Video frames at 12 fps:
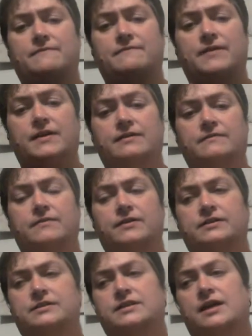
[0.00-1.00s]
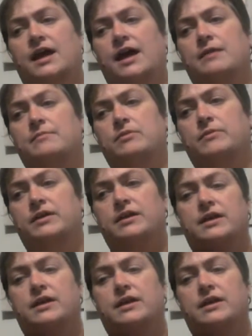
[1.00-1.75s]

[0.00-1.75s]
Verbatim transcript: favorite time of the week,